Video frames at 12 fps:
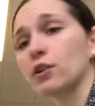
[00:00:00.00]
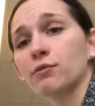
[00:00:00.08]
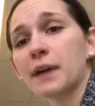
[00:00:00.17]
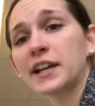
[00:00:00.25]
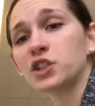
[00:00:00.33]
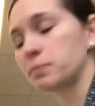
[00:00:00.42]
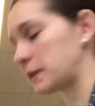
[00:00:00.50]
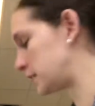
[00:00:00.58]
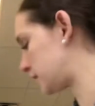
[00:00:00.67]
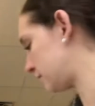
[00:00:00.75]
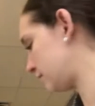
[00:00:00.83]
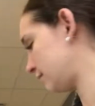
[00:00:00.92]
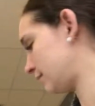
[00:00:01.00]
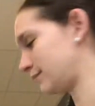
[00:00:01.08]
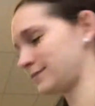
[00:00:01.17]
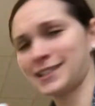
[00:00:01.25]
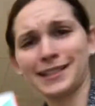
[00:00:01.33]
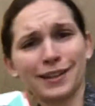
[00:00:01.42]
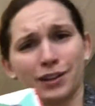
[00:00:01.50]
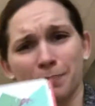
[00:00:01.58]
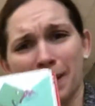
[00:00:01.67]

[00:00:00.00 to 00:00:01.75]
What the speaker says: arrangement. Does that look